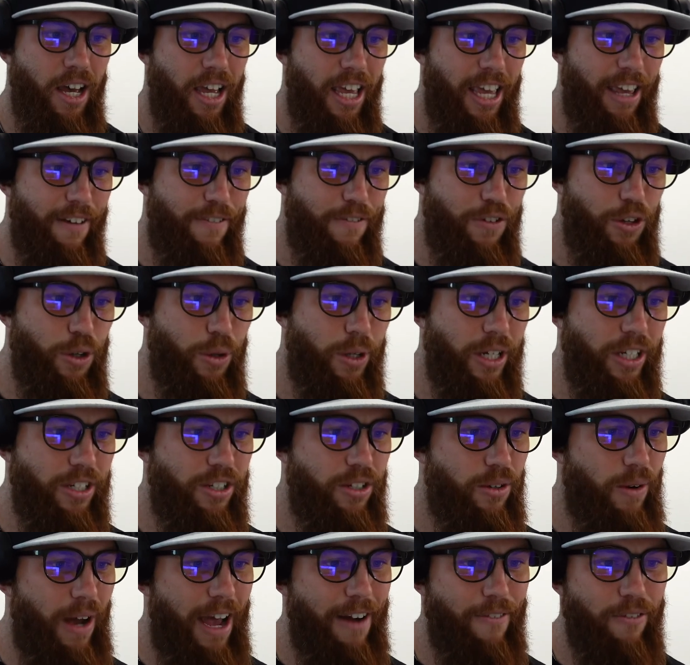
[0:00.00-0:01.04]
if you can
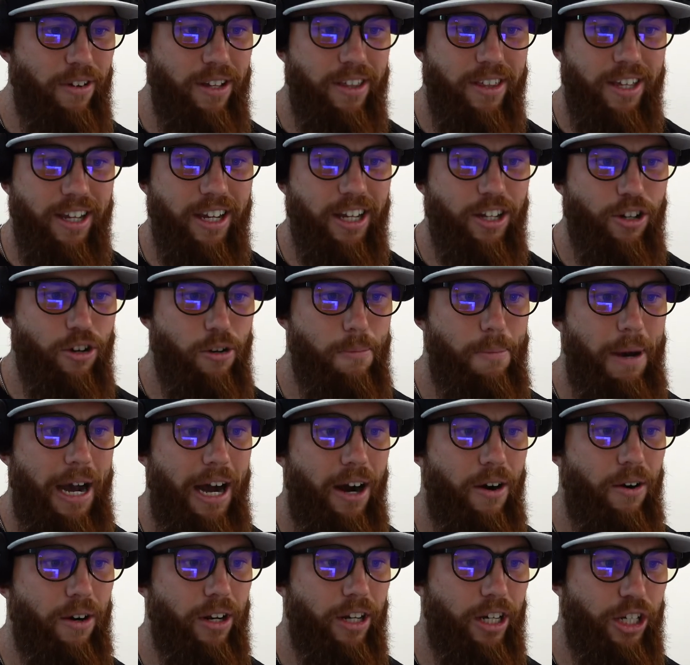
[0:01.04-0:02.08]
do everything in your
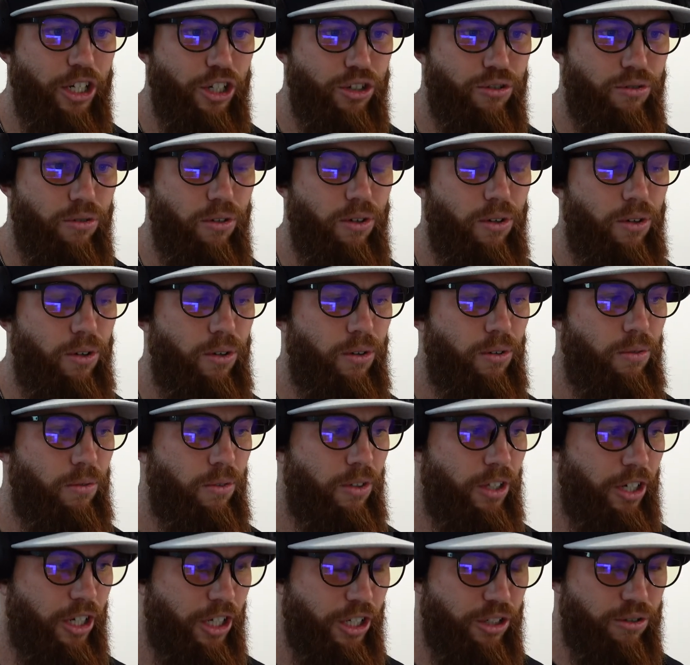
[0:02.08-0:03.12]
power to control
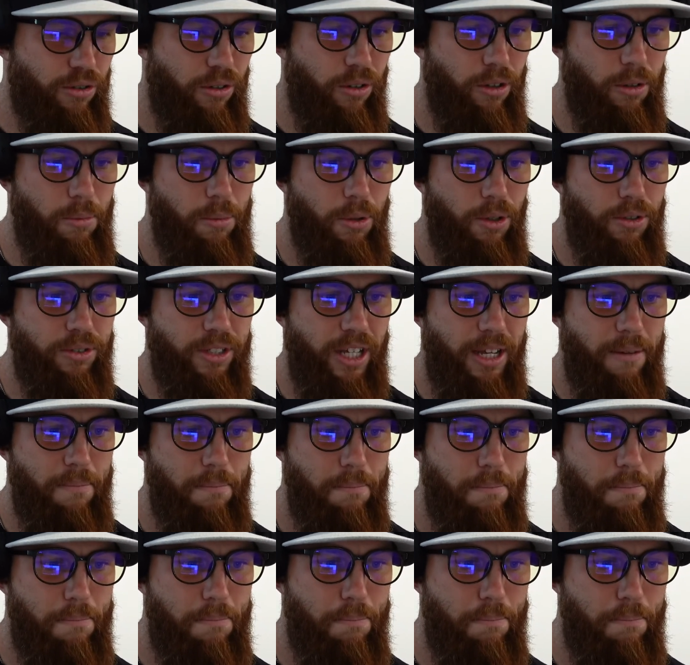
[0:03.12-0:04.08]
the controllables and